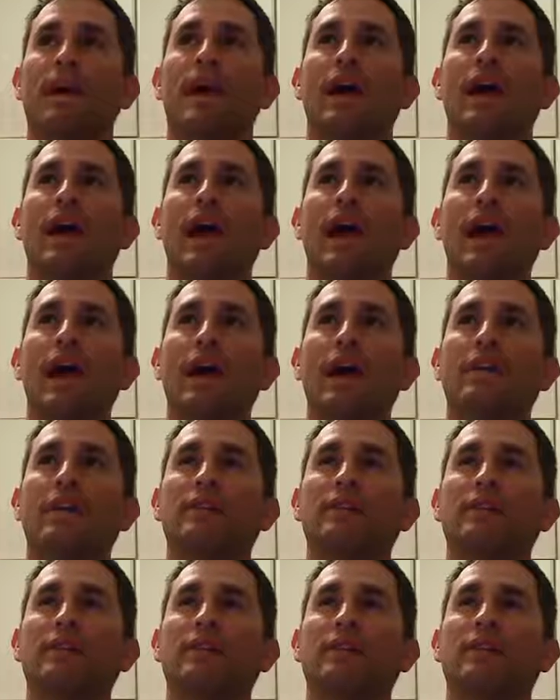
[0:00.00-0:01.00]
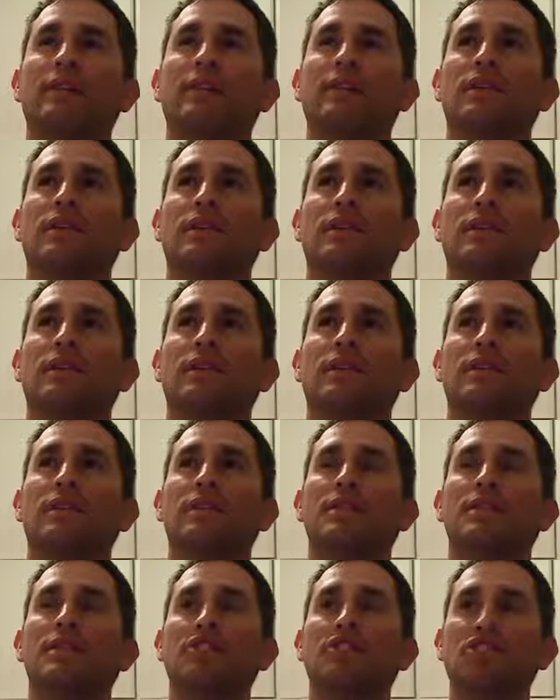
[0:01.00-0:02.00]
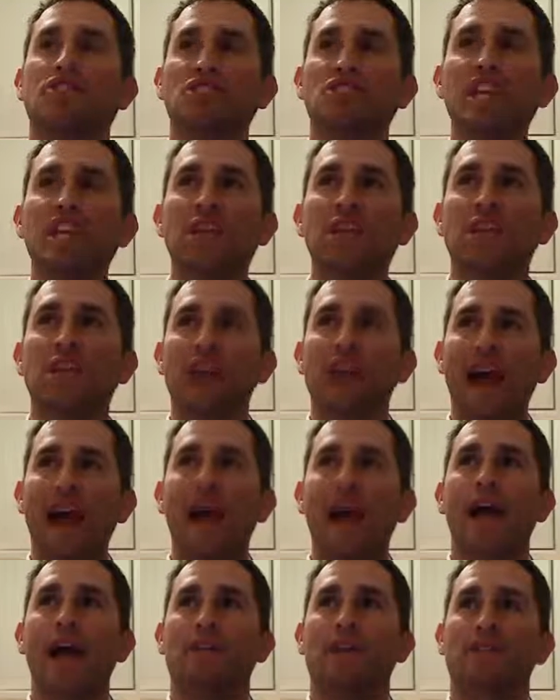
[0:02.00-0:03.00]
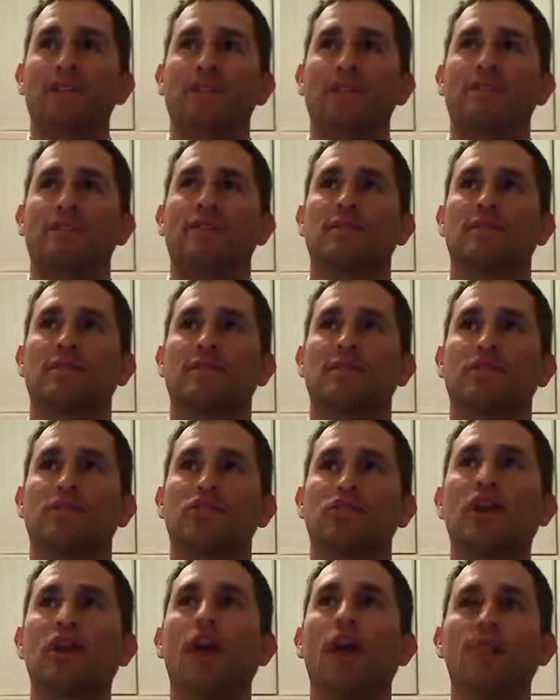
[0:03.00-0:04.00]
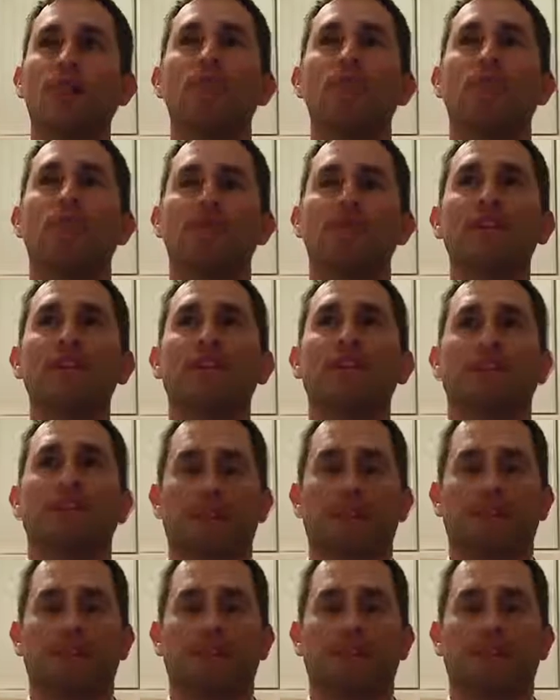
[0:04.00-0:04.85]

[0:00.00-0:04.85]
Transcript: and their secret acts shall be revealed."